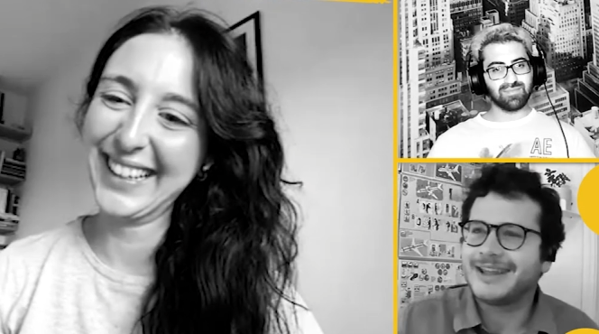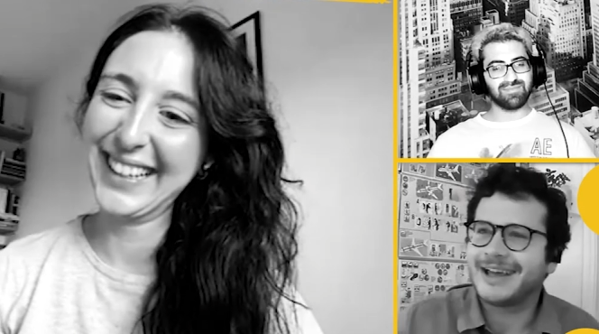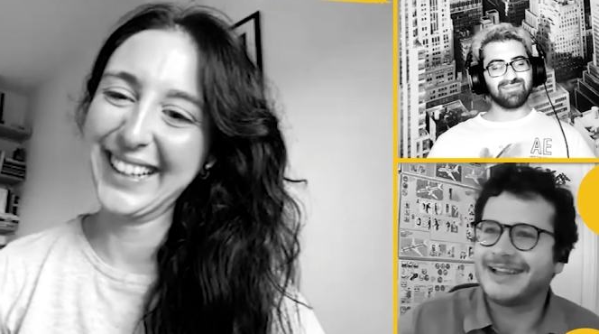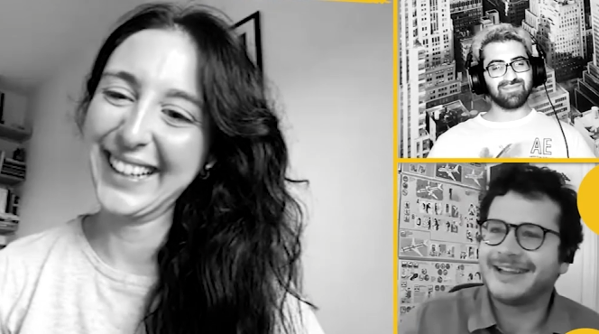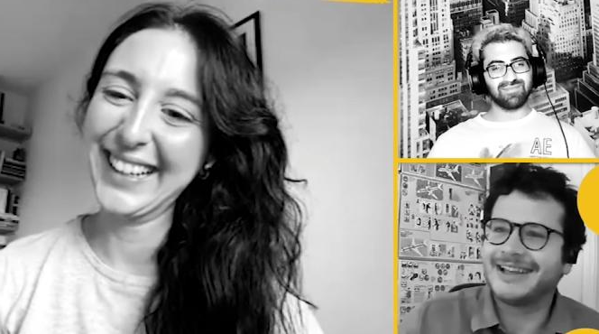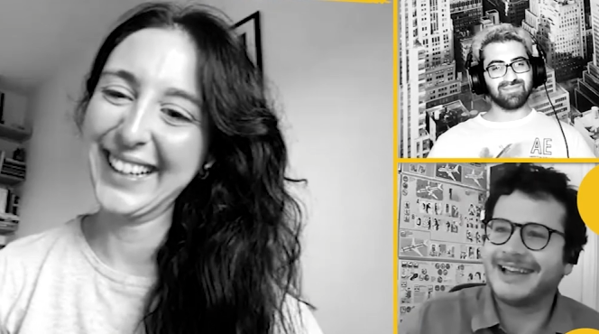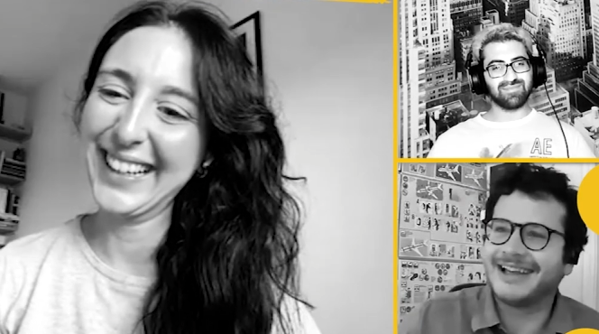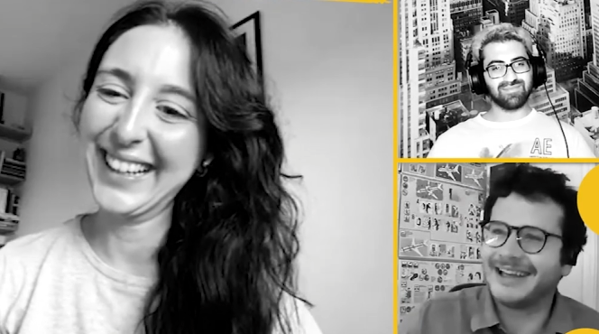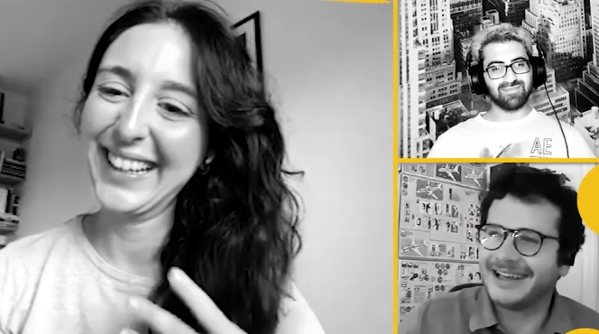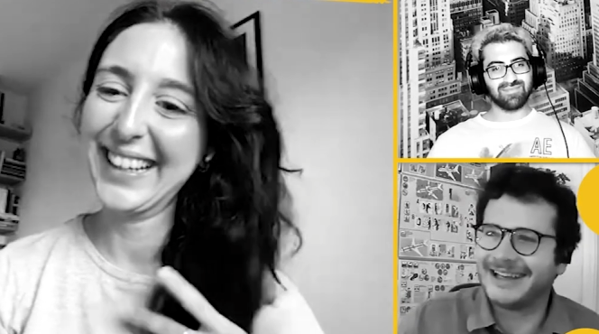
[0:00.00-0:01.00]

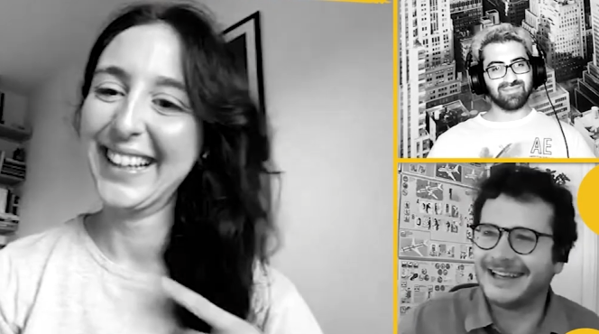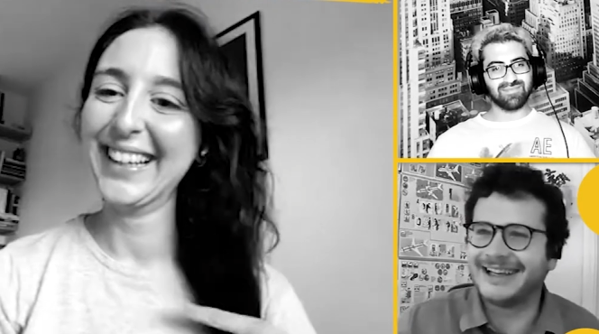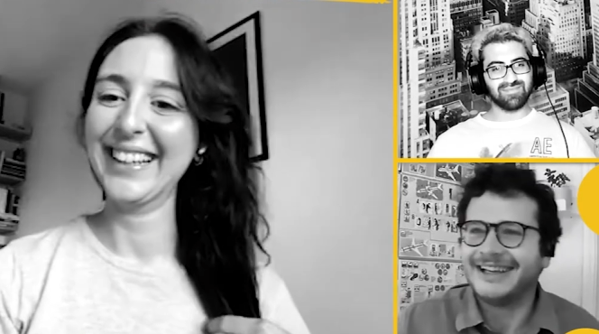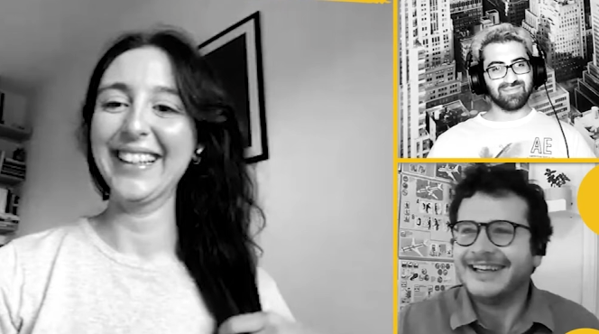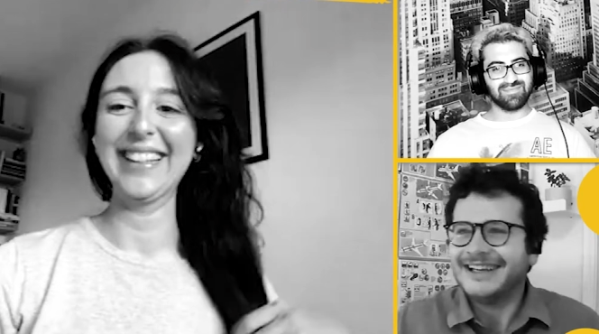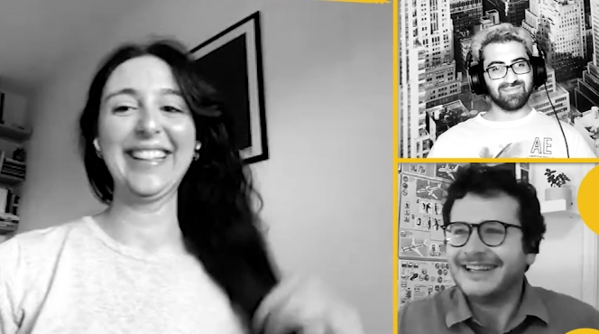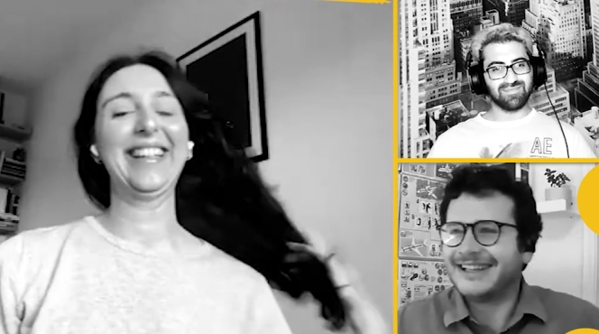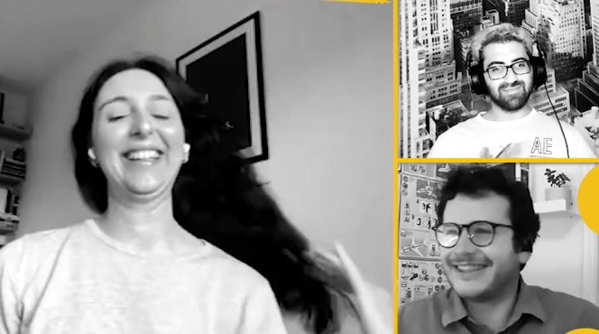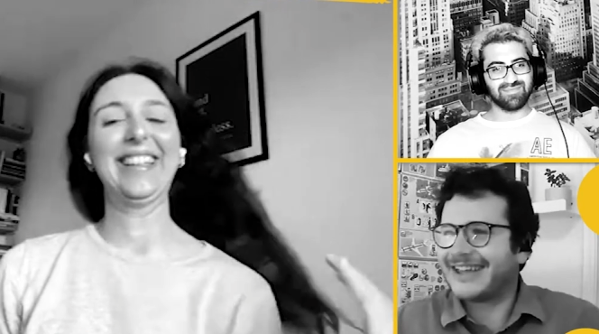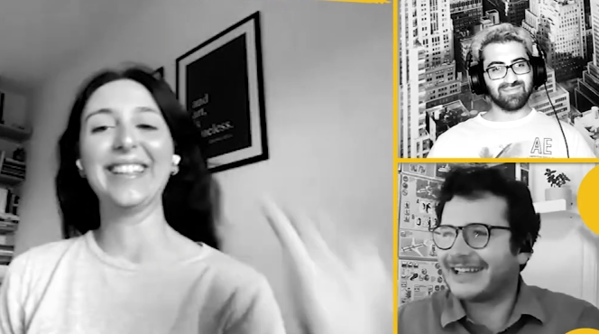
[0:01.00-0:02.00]
Speaker 1: that
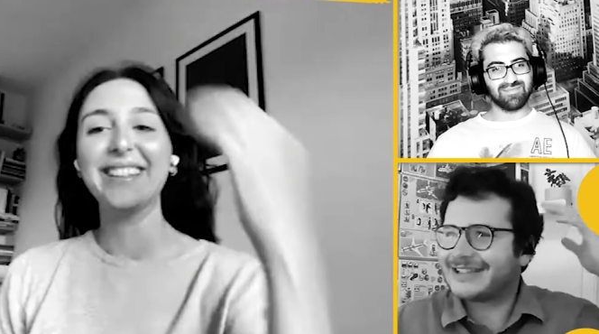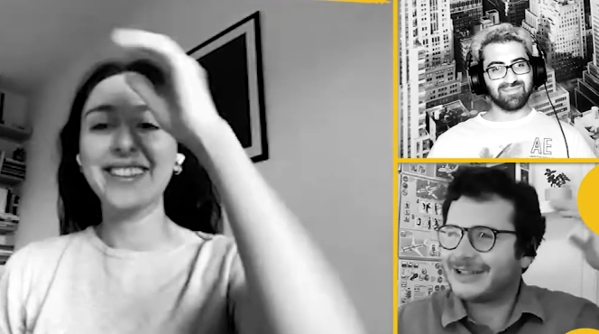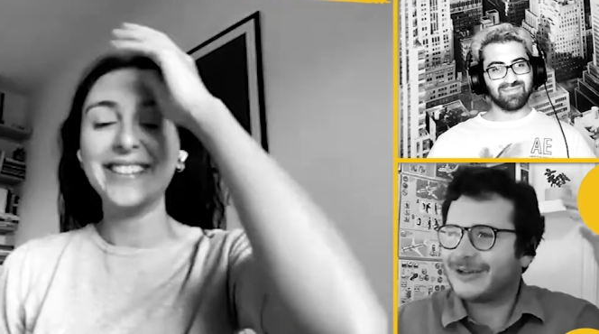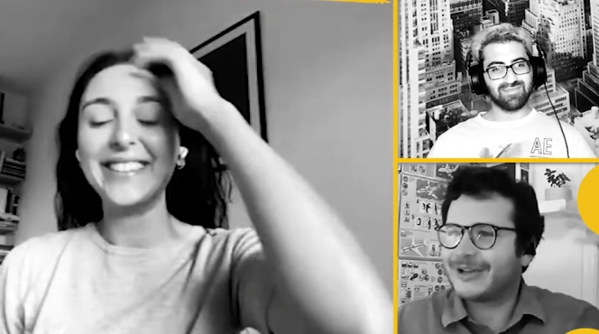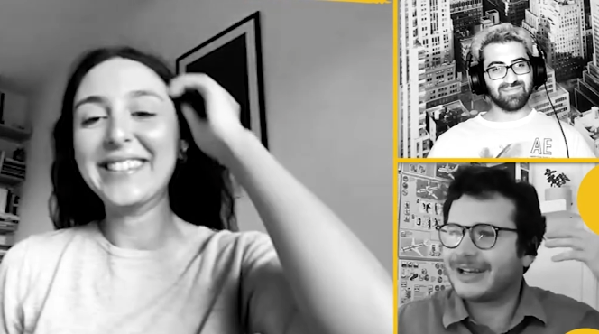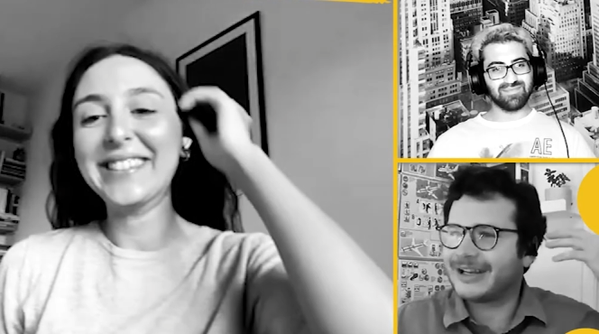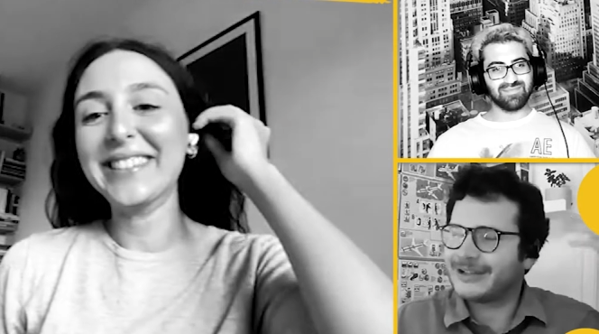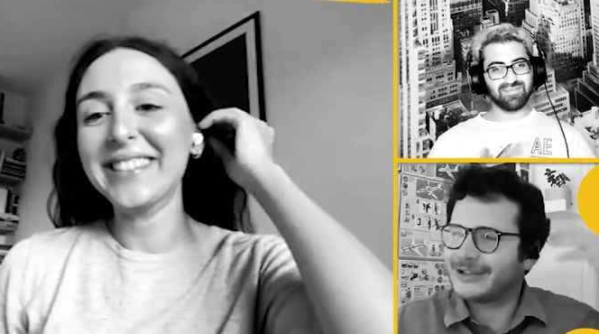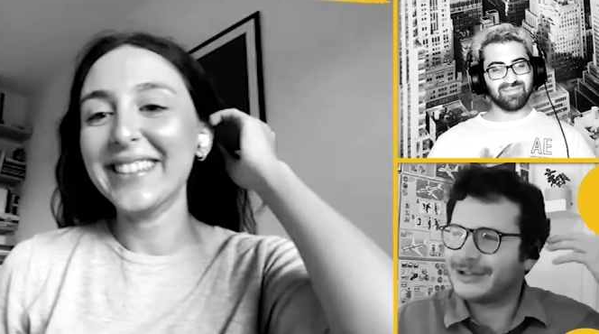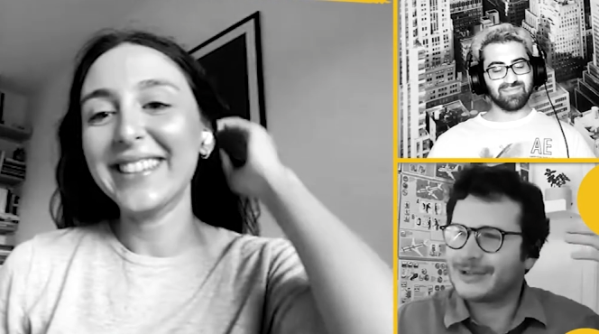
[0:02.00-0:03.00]
that's you know getting
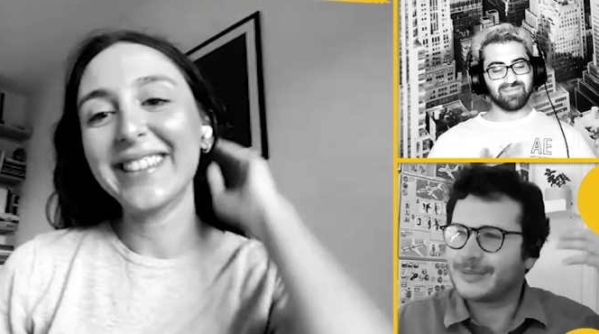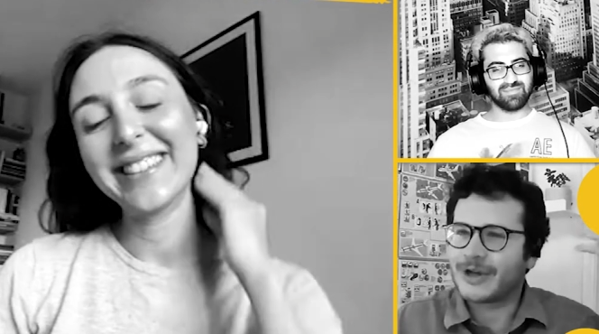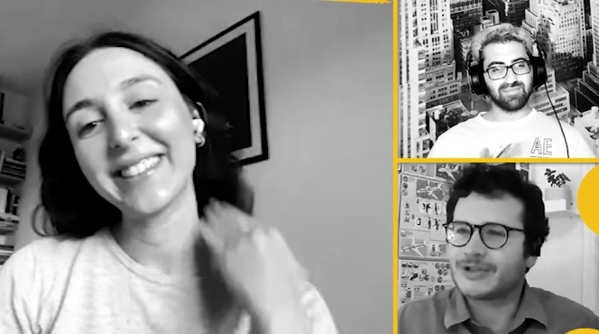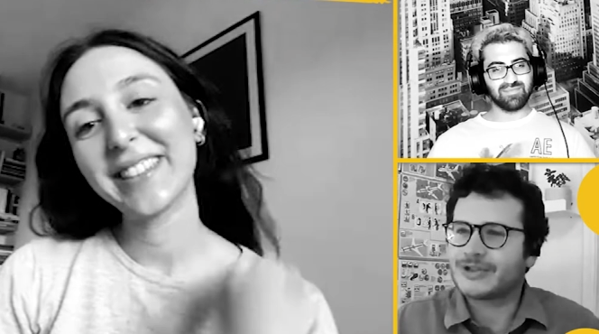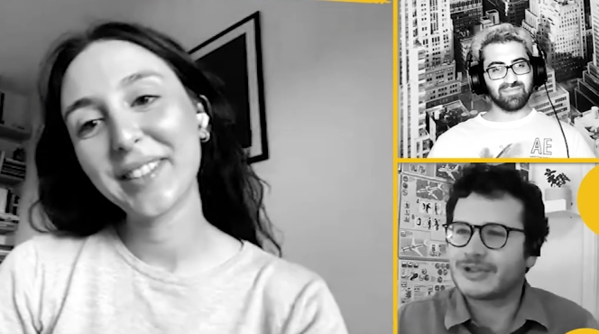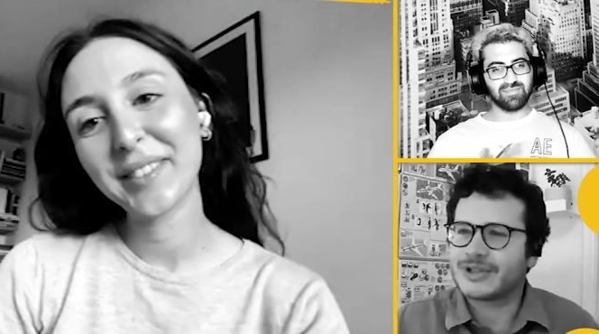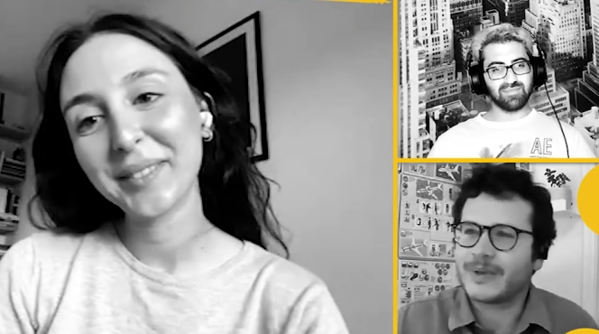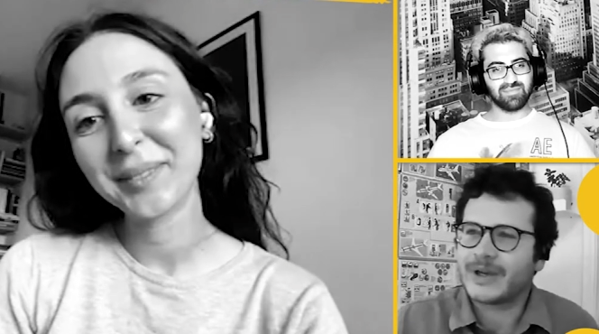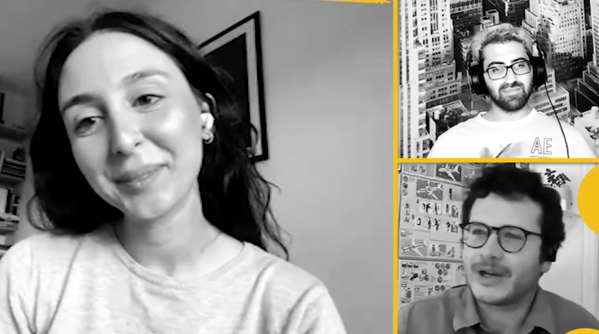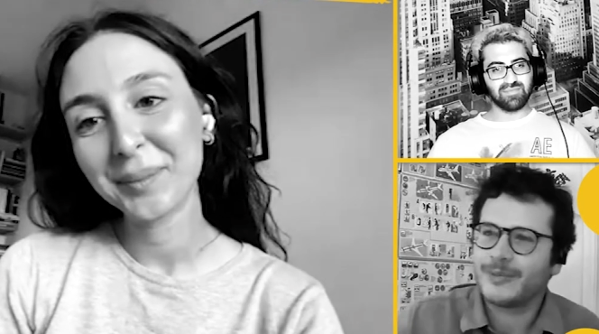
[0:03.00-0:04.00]
into your subconscious
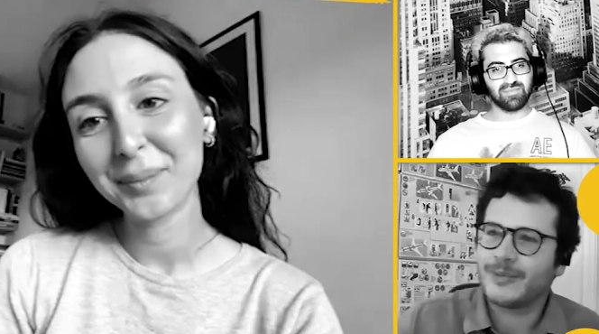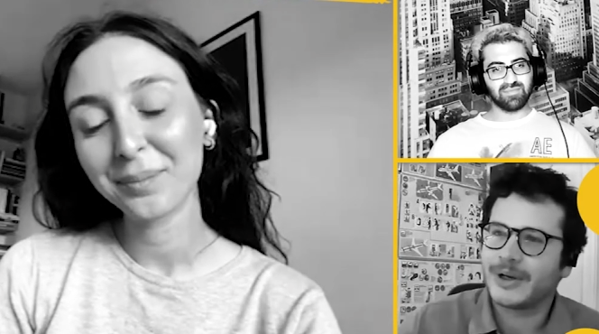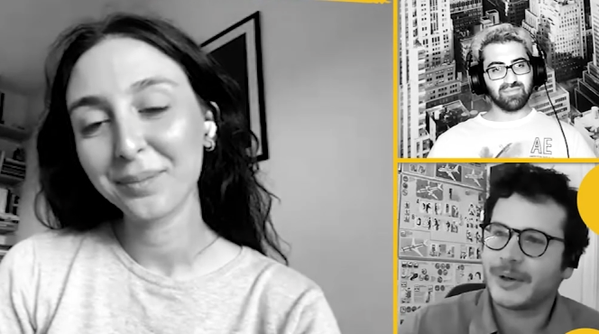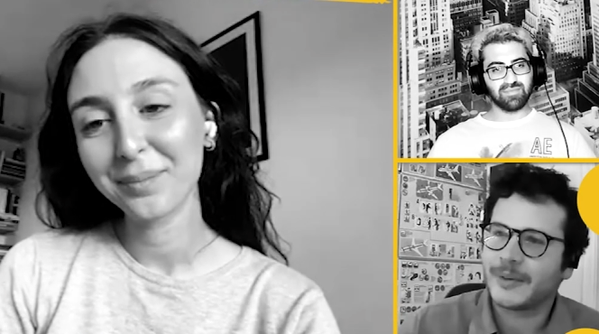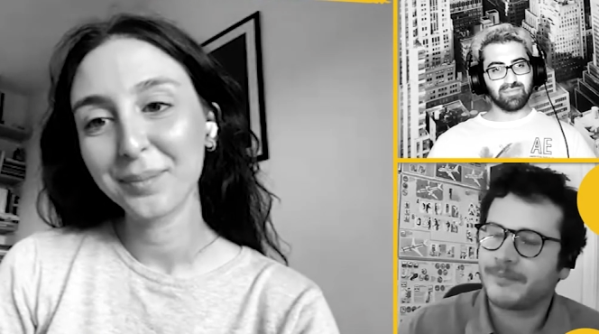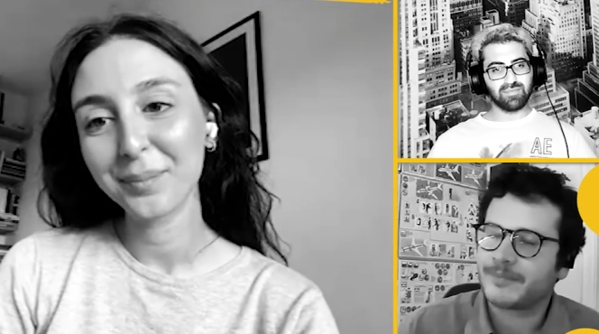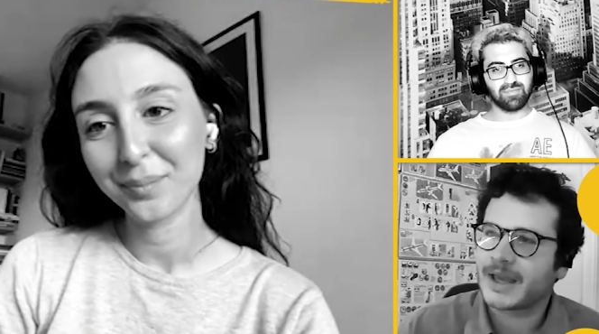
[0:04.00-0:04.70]
somehow but um